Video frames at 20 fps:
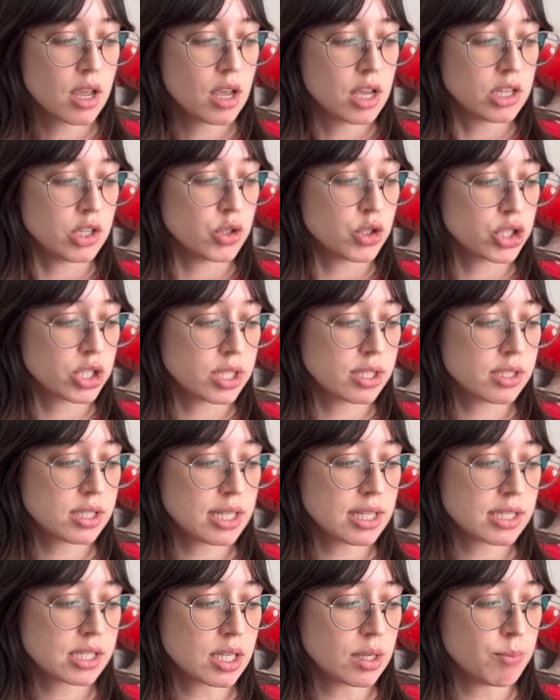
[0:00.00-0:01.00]
you should
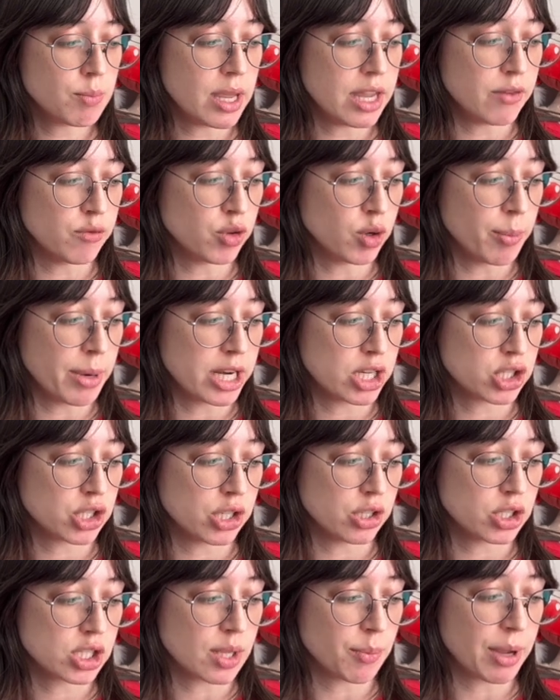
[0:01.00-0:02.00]
see some
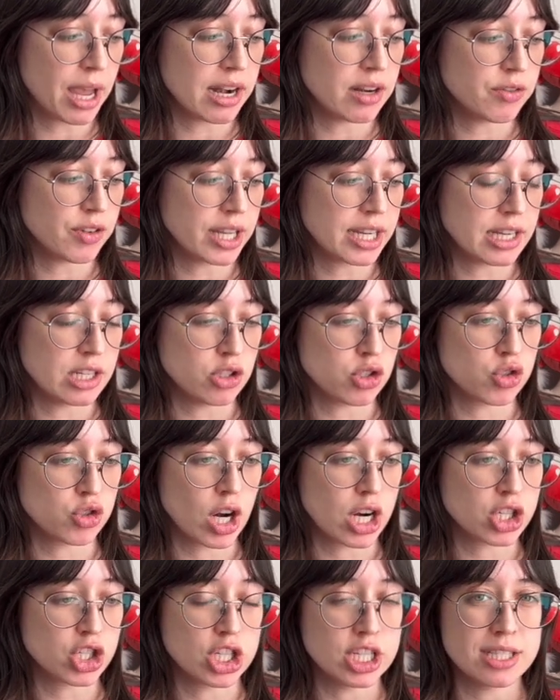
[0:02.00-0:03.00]
information or some kind of like
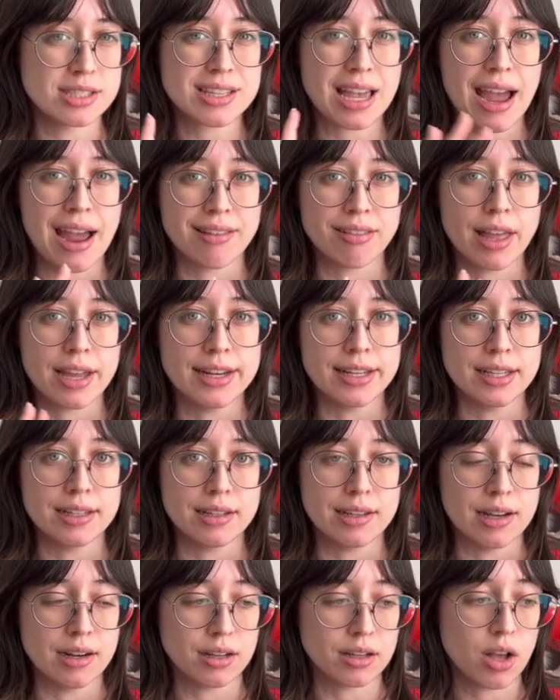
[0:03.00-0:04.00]
instructions highlighted
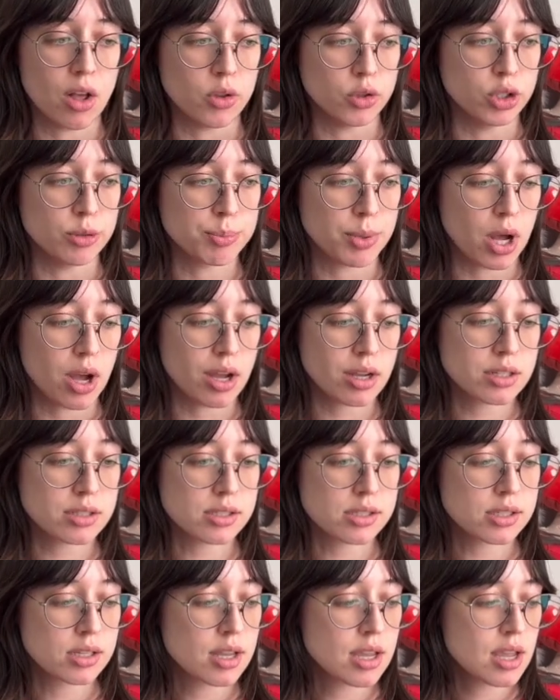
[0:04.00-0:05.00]
in a colored
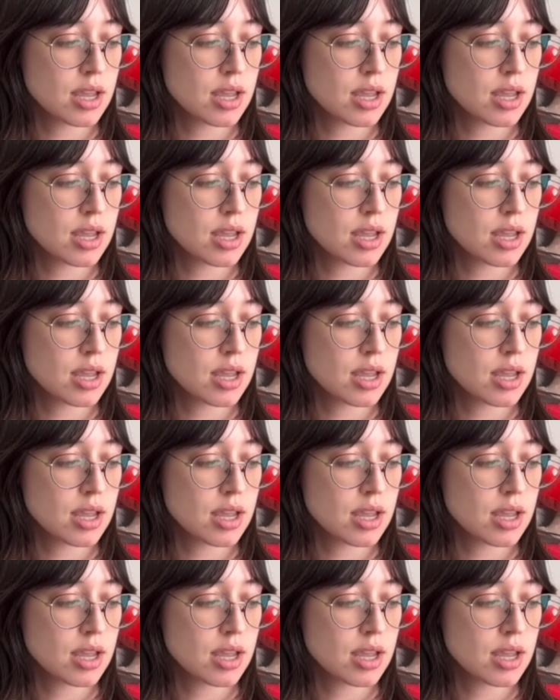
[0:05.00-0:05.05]
box.